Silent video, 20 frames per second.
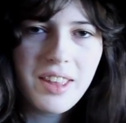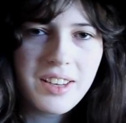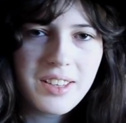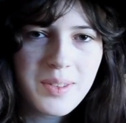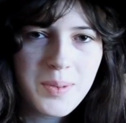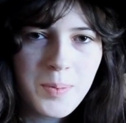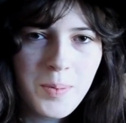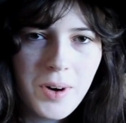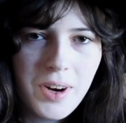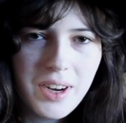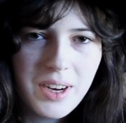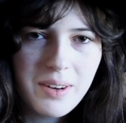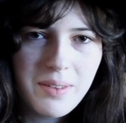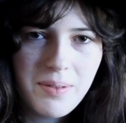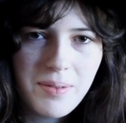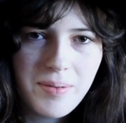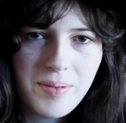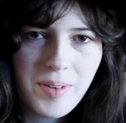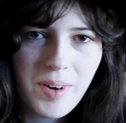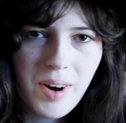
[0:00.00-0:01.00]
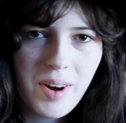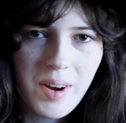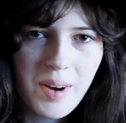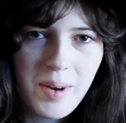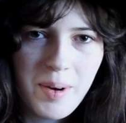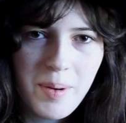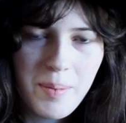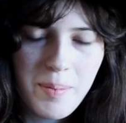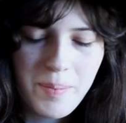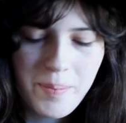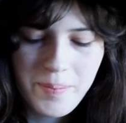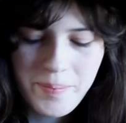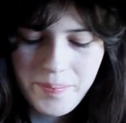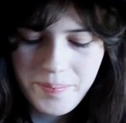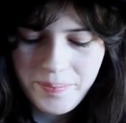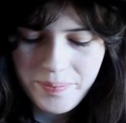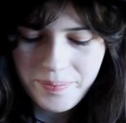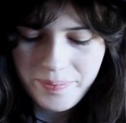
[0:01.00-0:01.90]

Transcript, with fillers: this one from